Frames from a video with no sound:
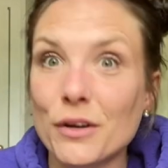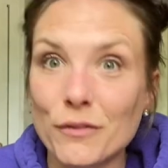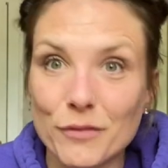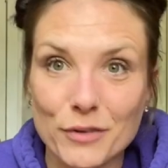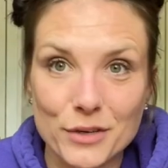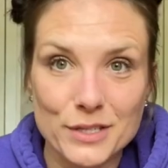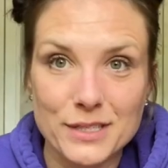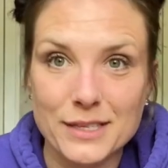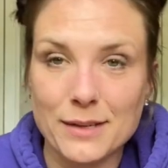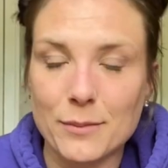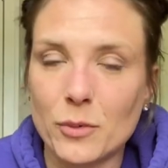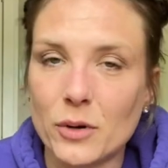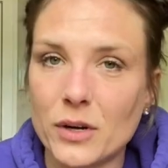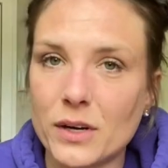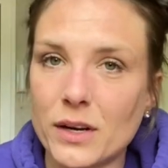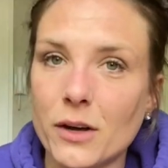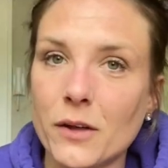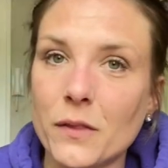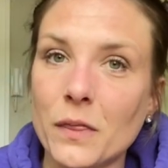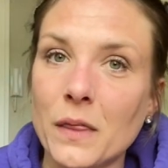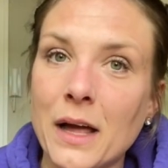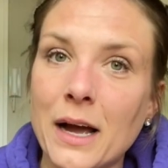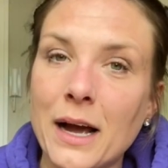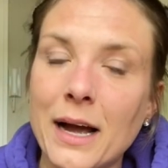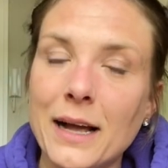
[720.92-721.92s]
for someone
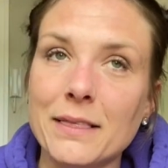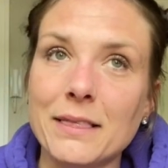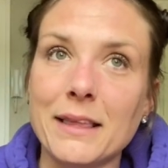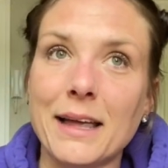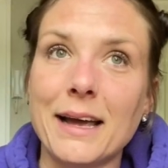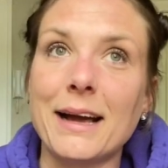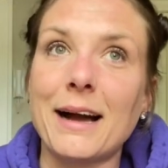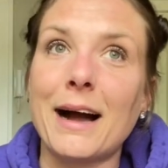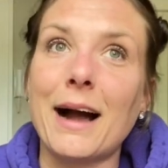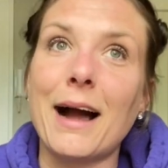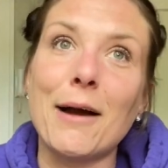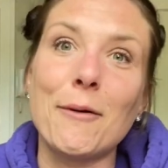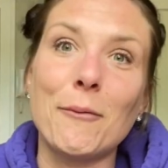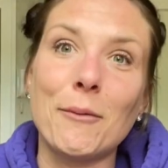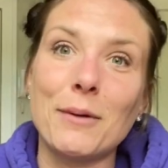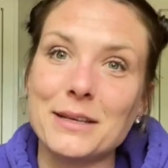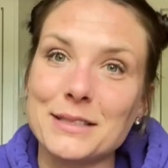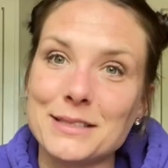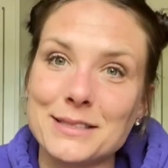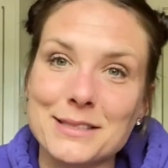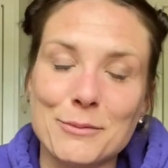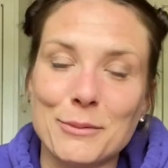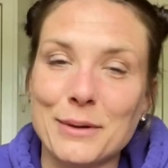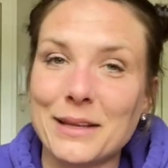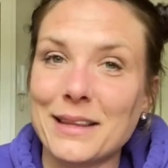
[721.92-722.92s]
online like I
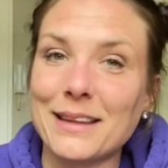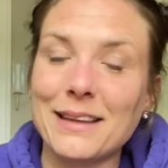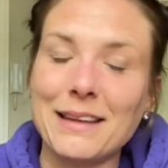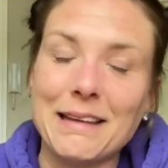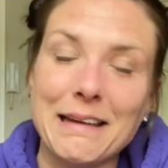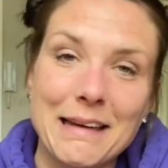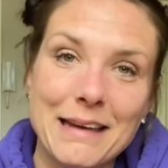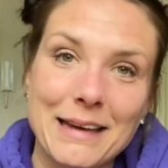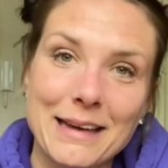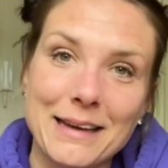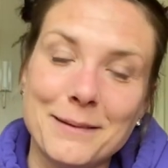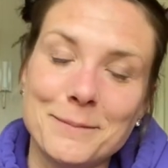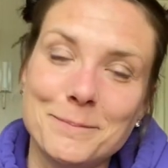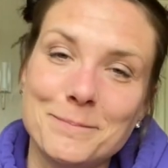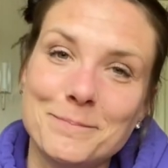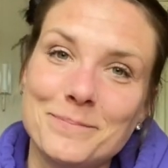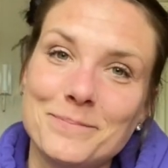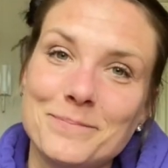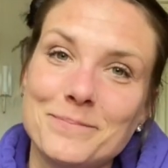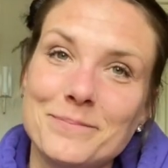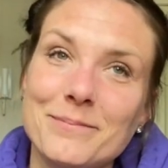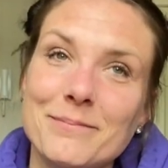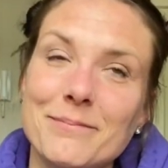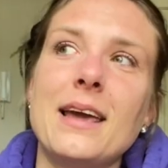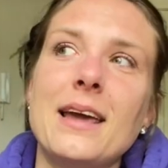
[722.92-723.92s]
was with Lee.
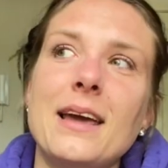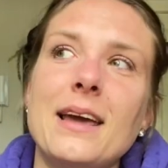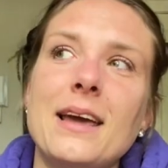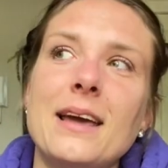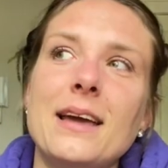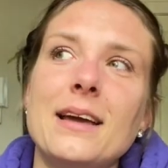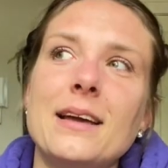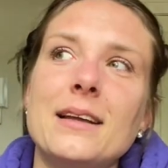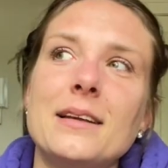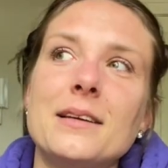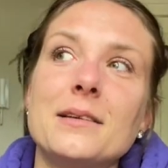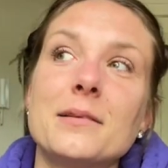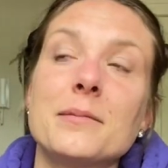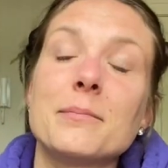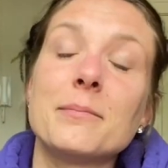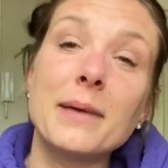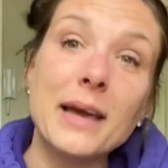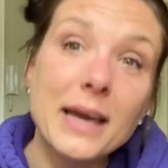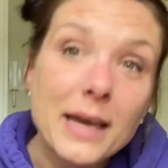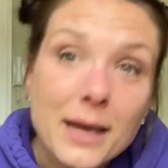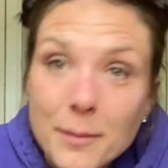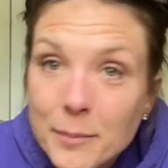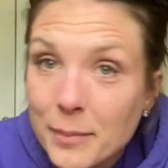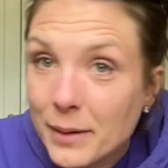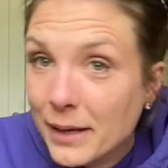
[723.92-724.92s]
And
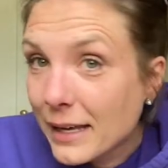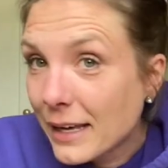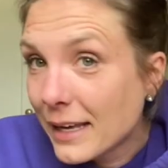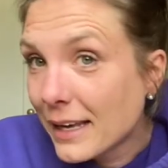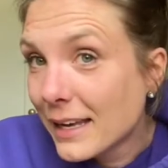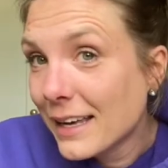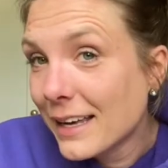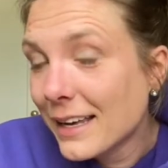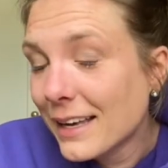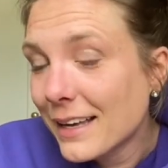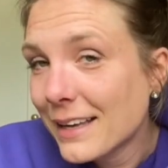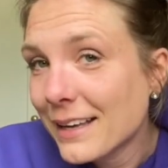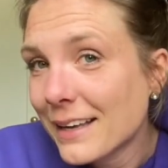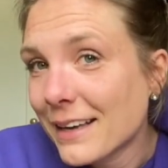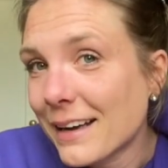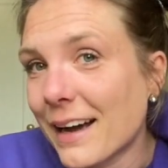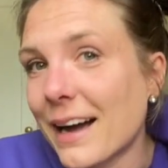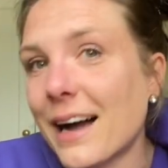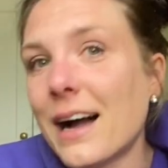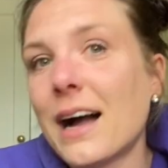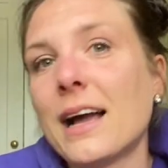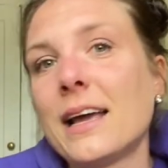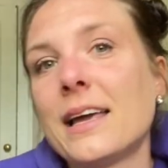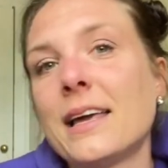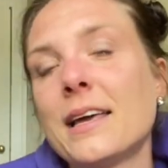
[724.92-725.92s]
maybe
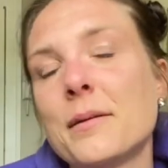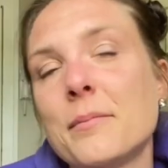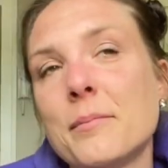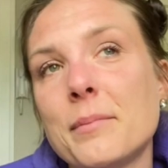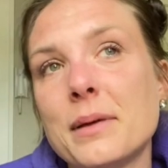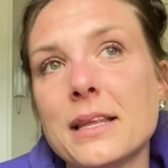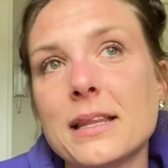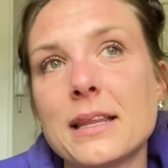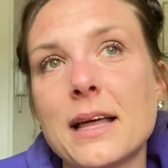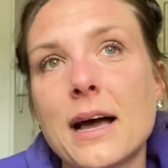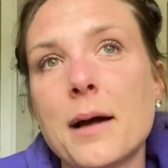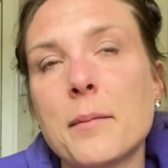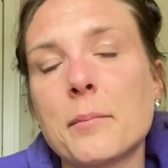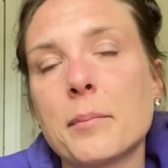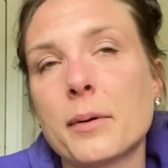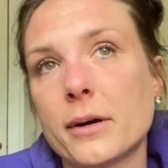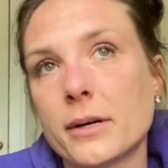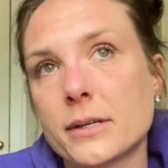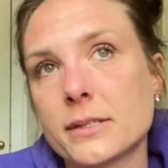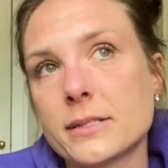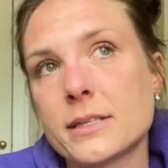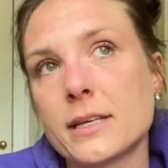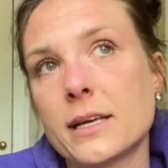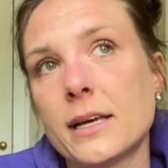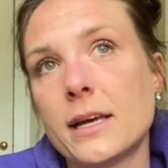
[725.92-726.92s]
I can be that
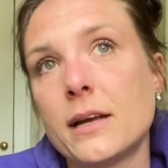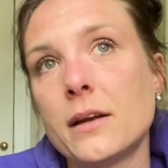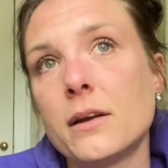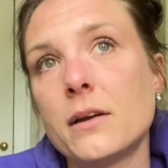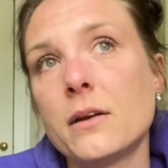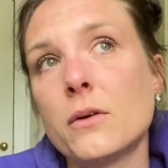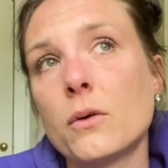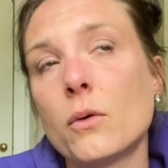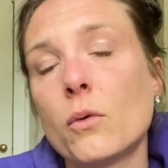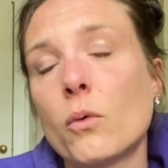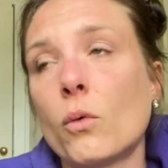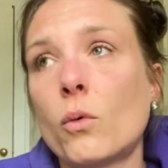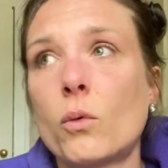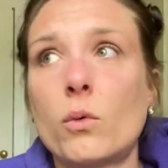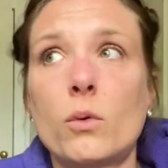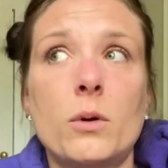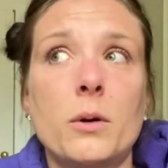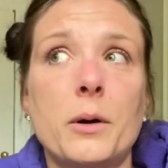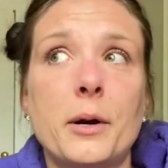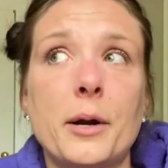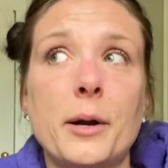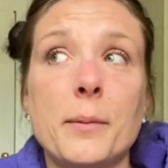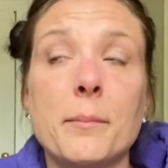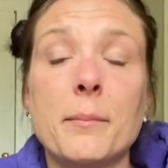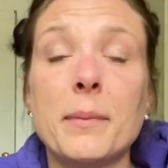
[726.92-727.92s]
person,
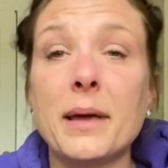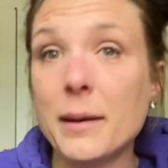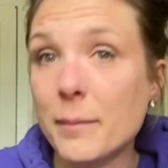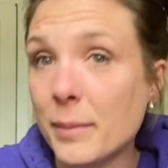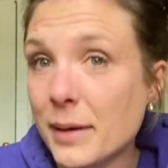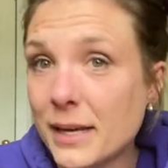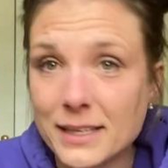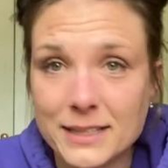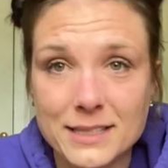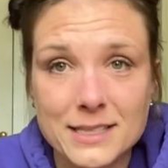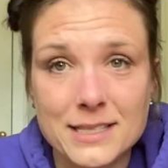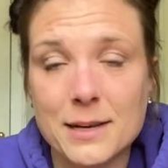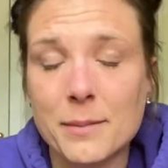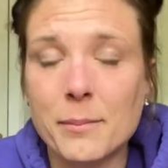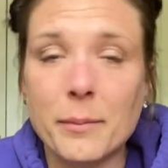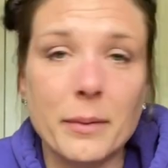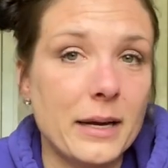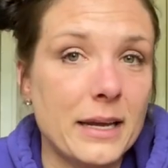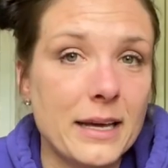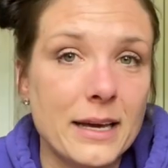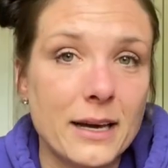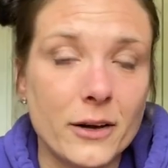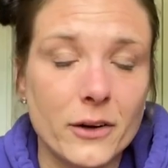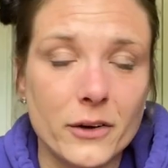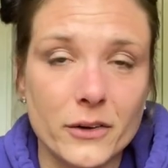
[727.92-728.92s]
or maybe it's
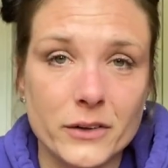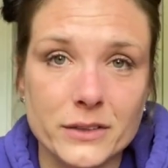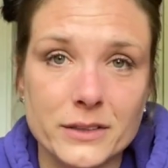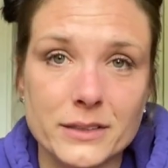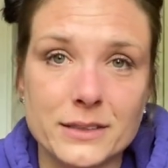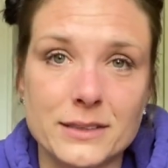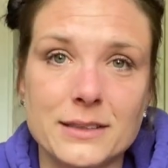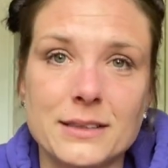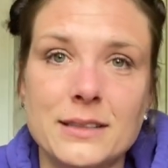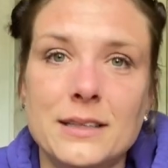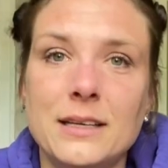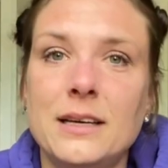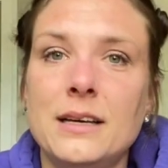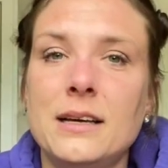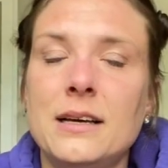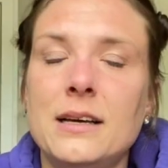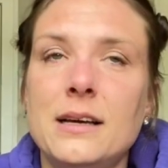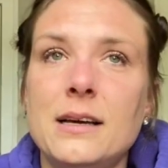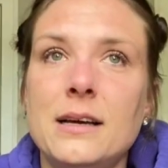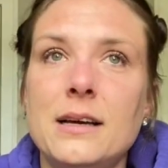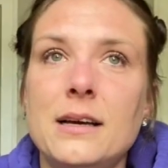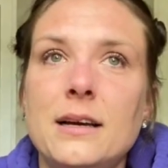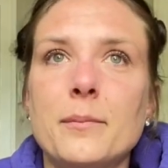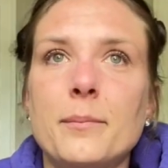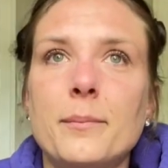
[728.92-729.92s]
somebody else.
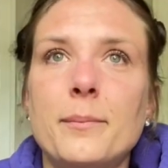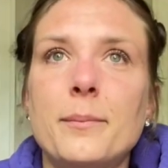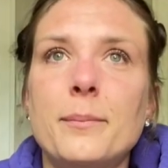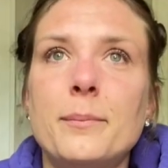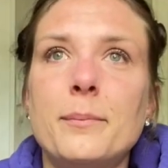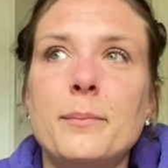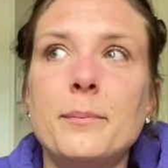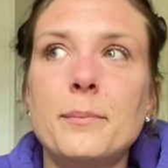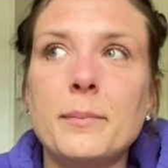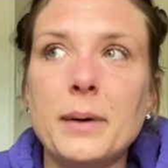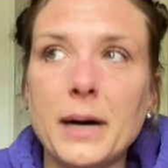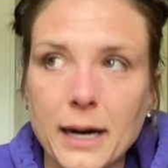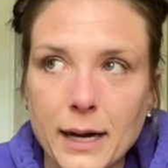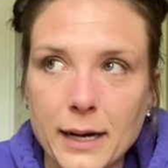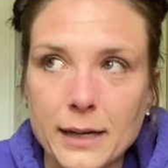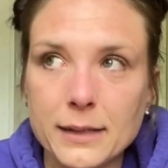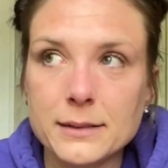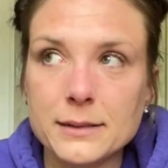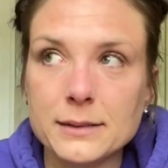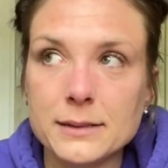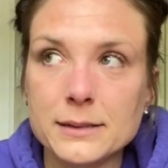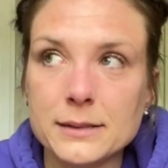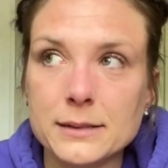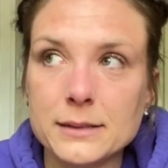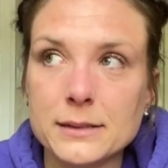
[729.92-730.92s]
But
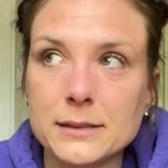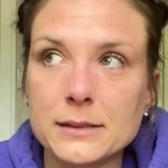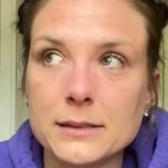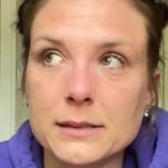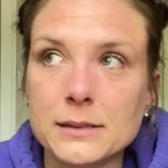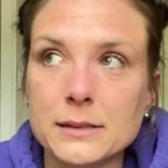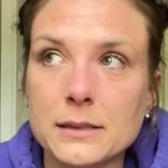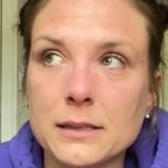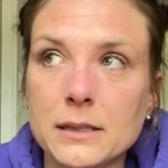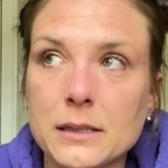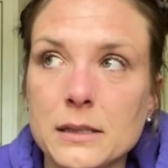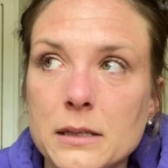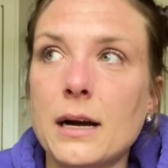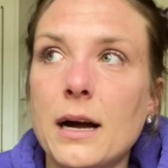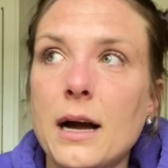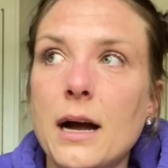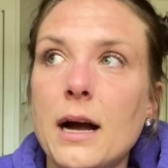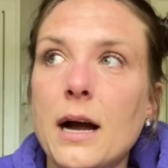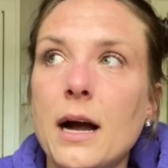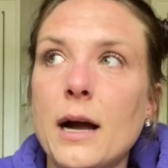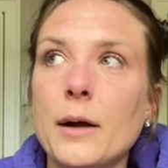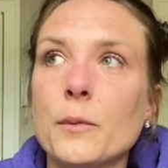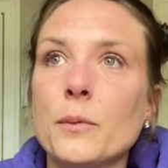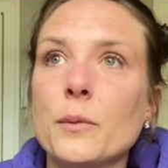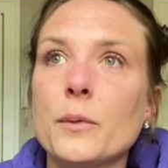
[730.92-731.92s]

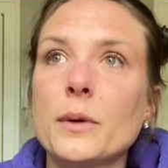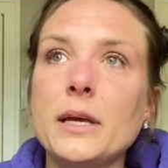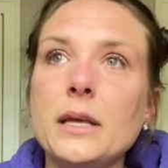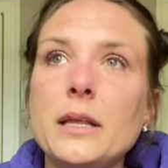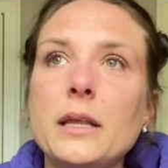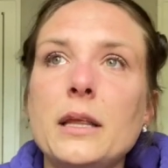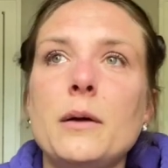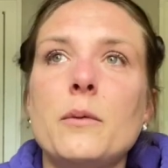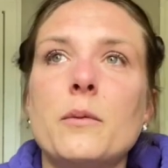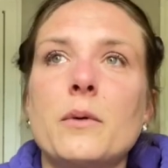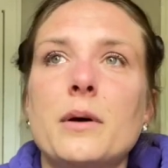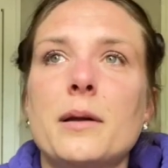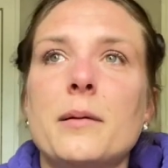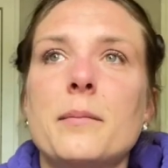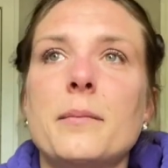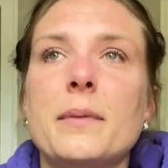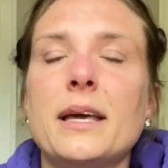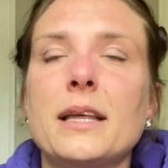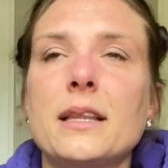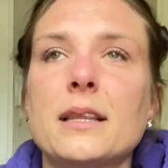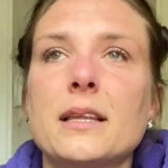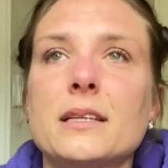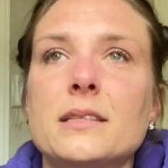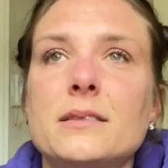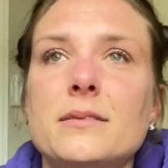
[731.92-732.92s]
I really want to
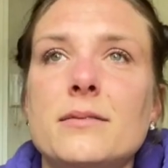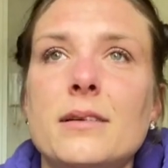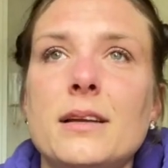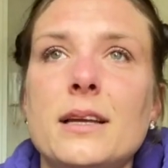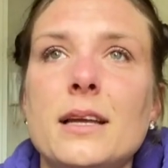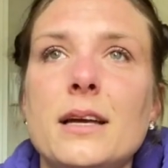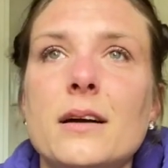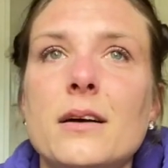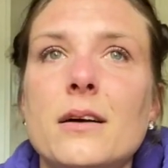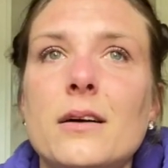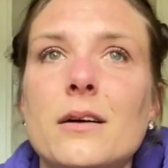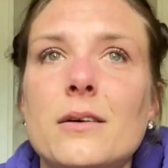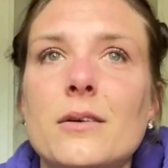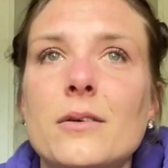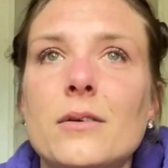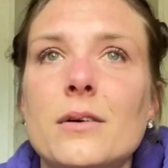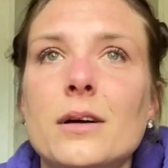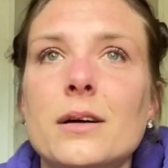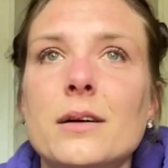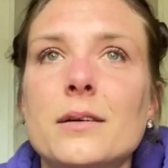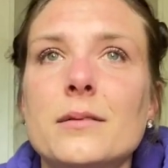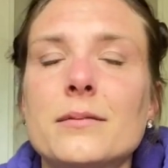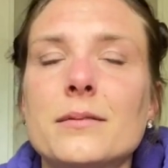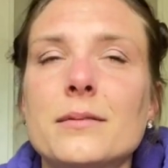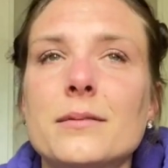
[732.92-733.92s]
make this video
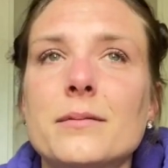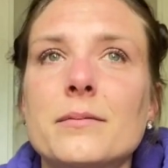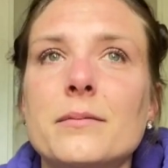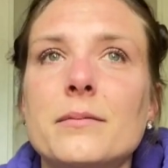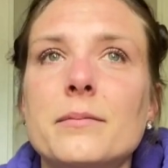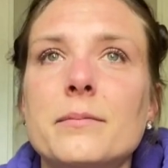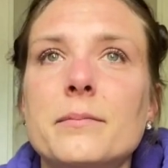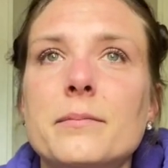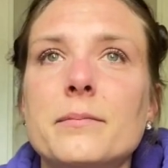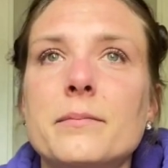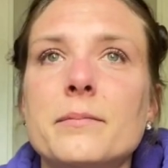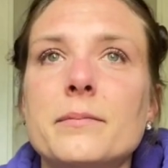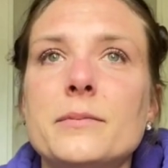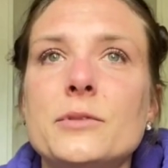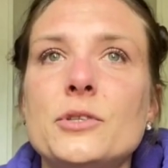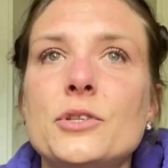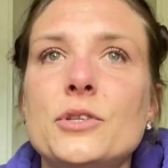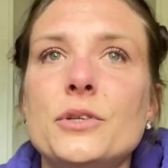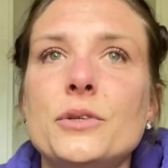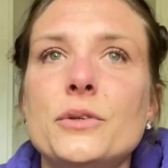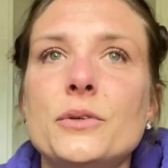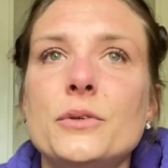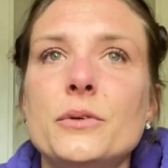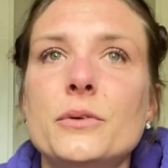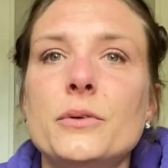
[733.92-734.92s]

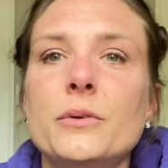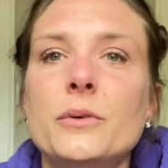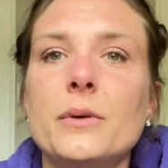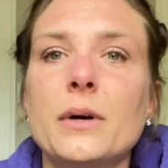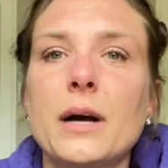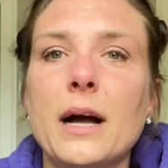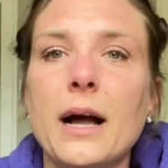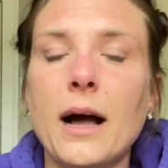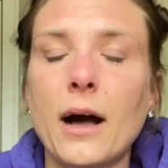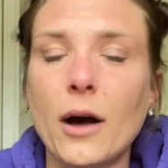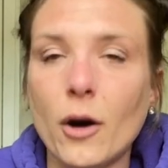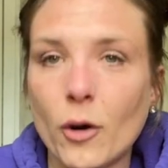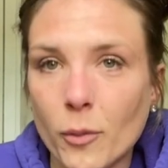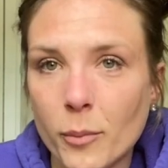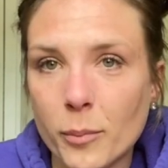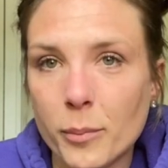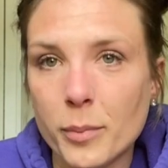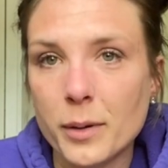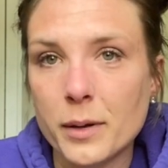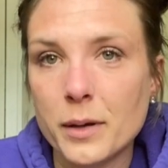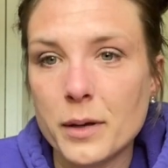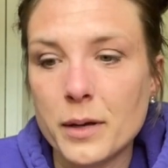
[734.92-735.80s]
to help